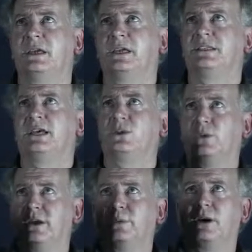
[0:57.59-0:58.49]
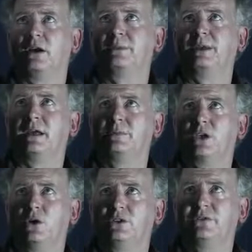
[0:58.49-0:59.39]
is that the real part becomes
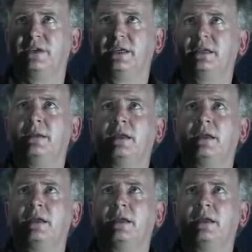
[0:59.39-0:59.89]
cos phi